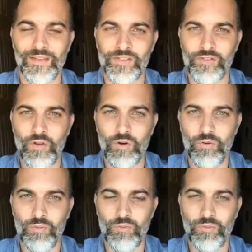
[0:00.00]

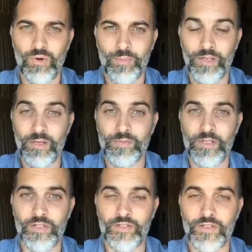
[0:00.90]
So what becomes
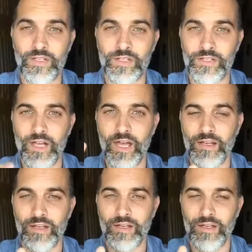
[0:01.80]
interesting is
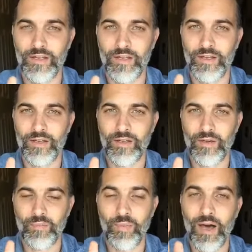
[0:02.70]
not
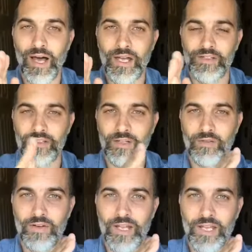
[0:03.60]
positive
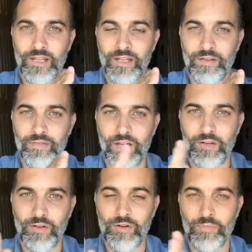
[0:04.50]
or negative, not
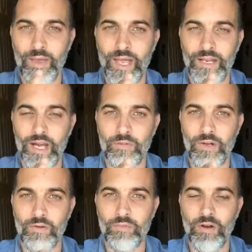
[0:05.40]
good or bad, not right
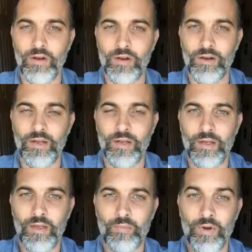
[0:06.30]
or wrong,
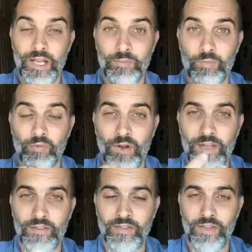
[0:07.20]
but
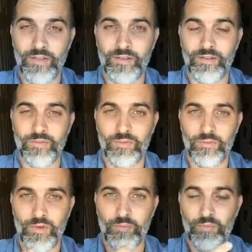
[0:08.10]
embracing
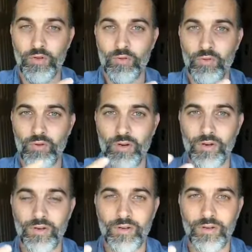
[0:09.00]
with pure,